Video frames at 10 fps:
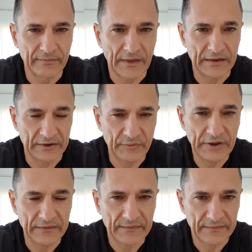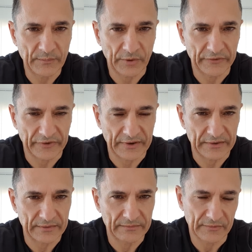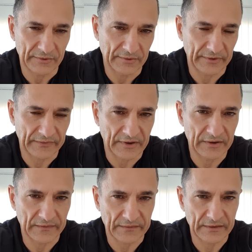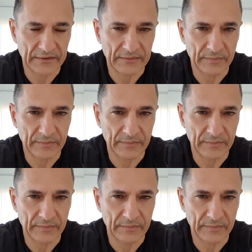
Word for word: And it really is as simple as that, or as hard as that,